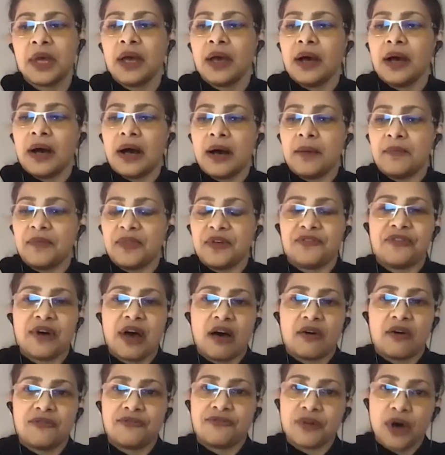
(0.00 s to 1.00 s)
Um, the
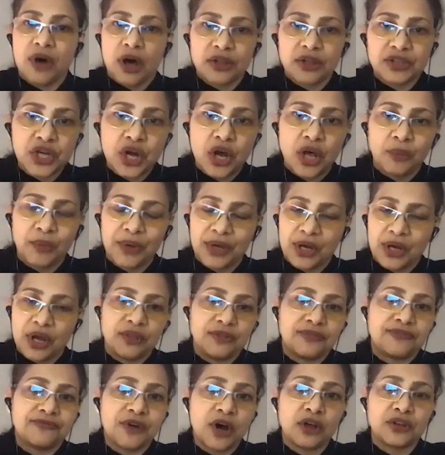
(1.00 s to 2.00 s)
fault, fault to- we call the
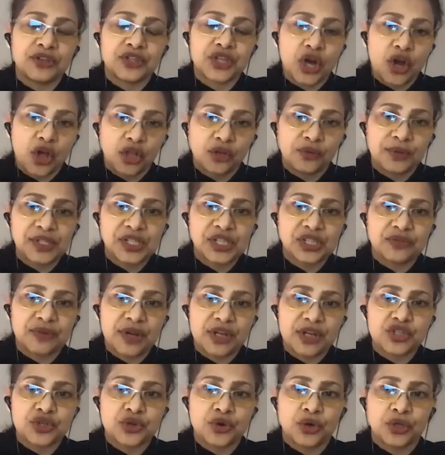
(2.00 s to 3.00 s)
fault tolerance
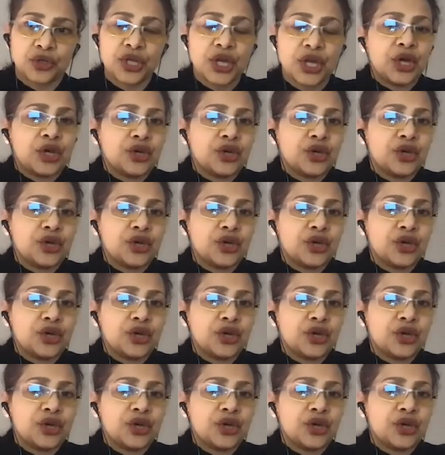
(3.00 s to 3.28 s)
threshold.